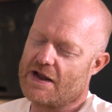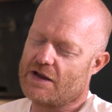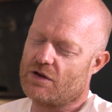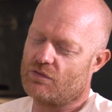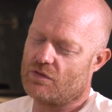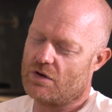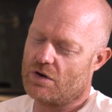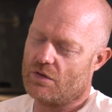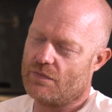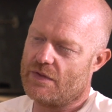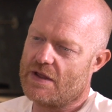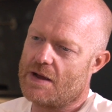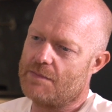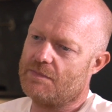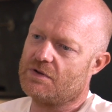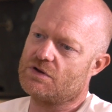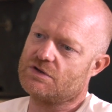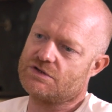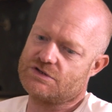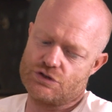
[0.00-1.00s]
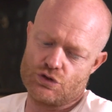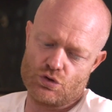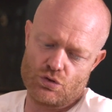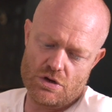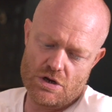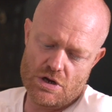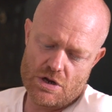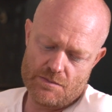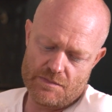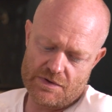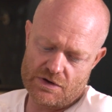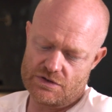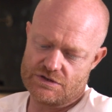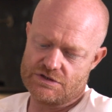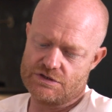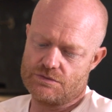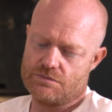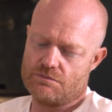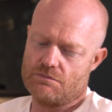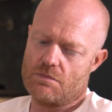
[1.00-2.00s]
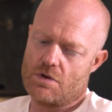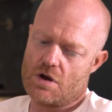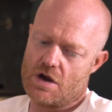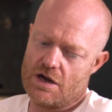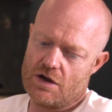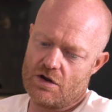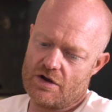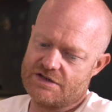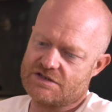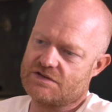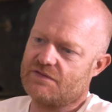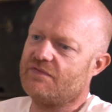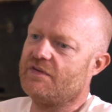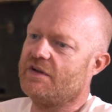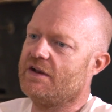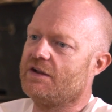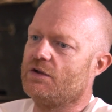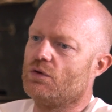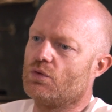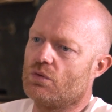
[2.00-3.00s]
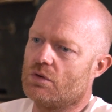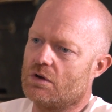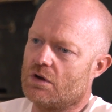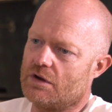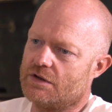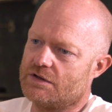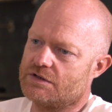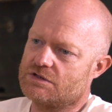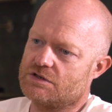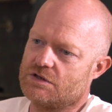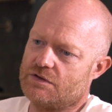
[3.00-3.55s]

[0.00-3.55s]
accurate on that because my lines are feeding your lines,